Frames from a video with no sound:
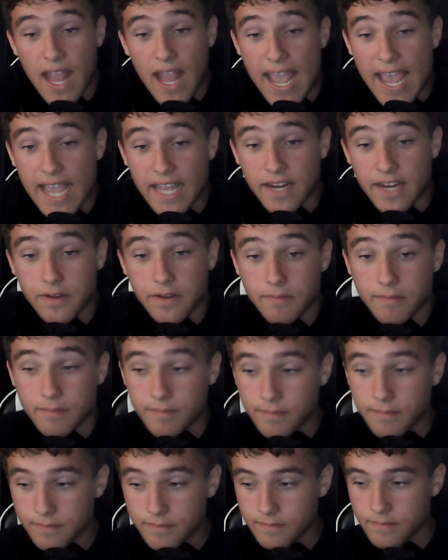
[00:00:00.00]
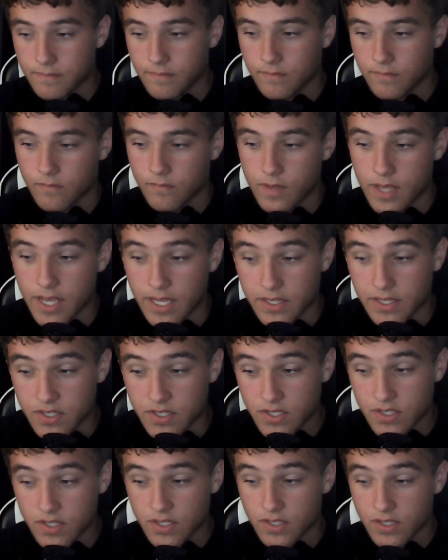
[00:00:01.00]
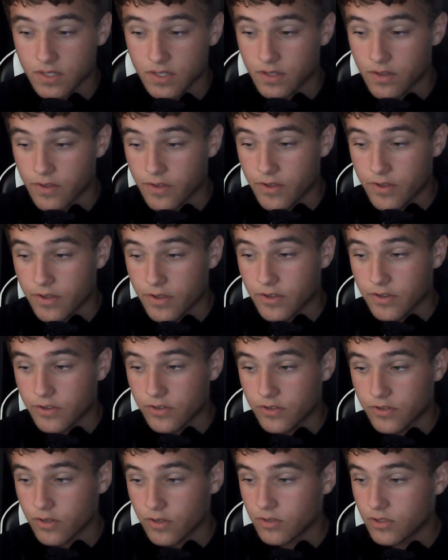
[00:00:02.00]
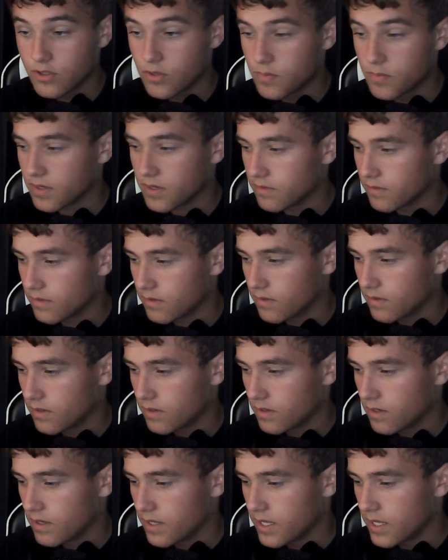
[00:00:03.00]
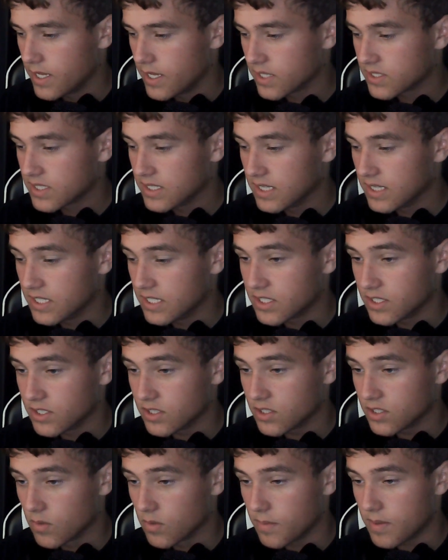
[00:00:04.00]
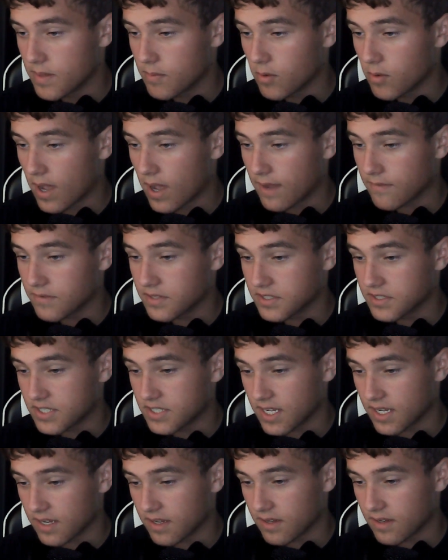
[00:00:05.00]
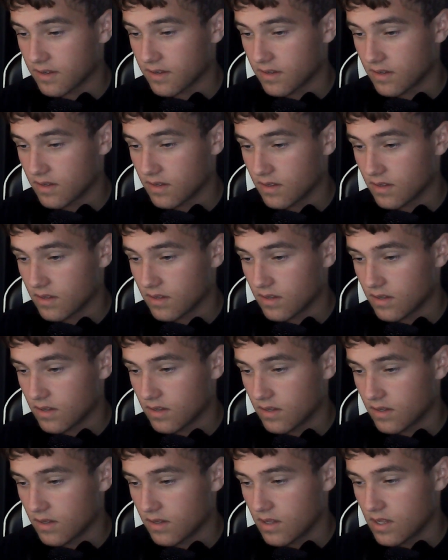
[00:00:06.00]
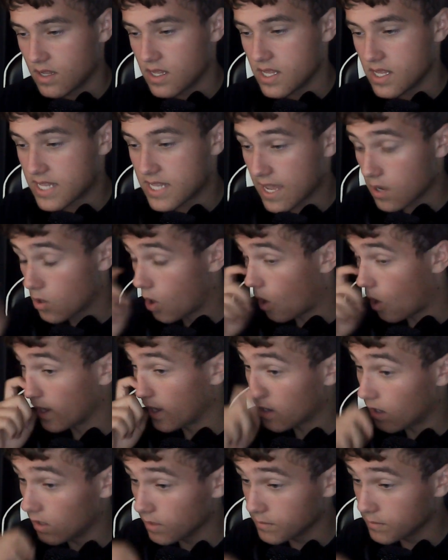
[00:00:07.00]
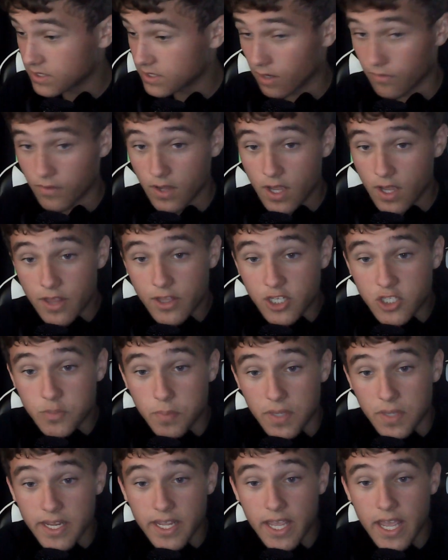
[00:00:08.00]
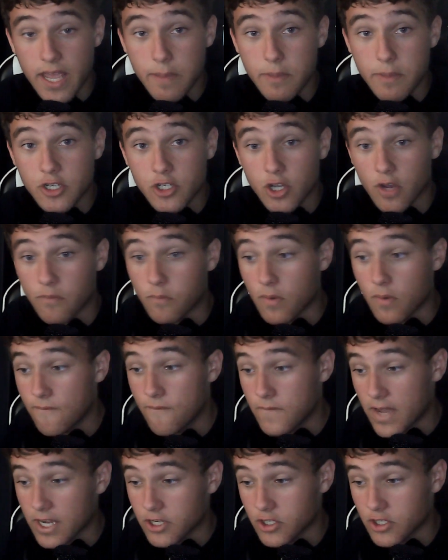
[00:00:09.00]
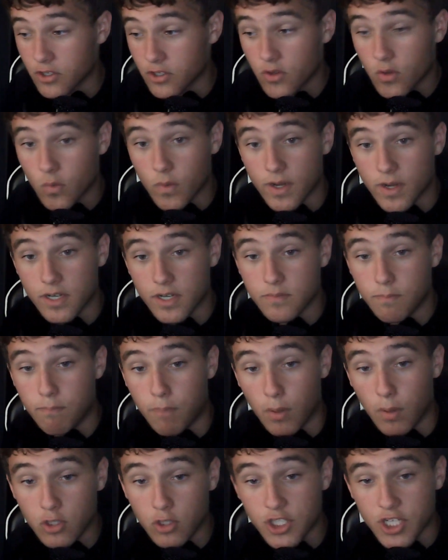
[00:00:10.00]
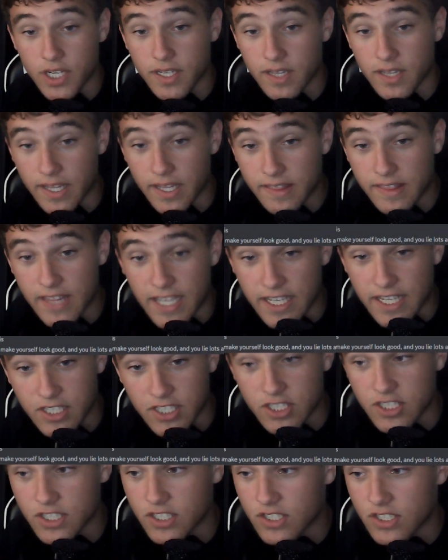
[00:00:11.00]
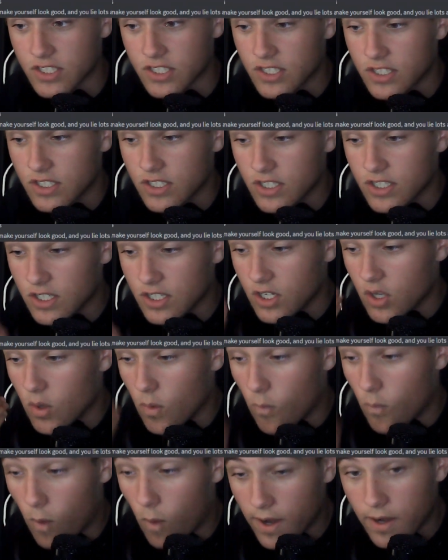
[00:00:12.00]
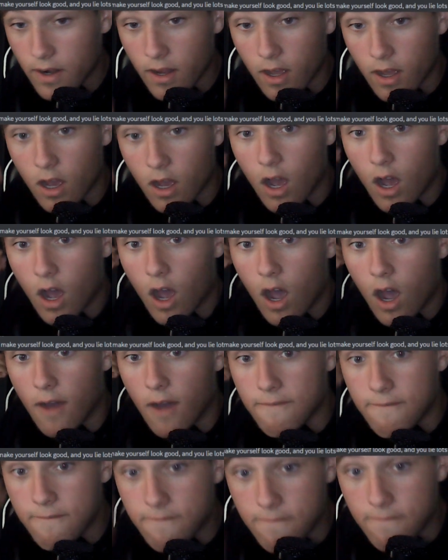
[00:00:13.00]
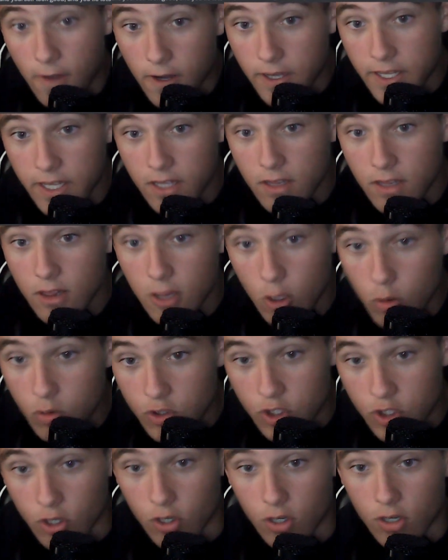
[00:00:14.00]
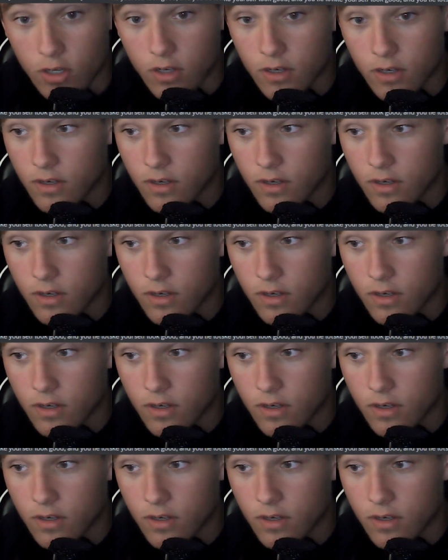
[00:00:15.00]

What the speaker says: Hate it. It's so stupid. He doesn't listen to what people have to say. He can't call himself the spitting image of perfection when he does bullshit like this. What a fucking loser.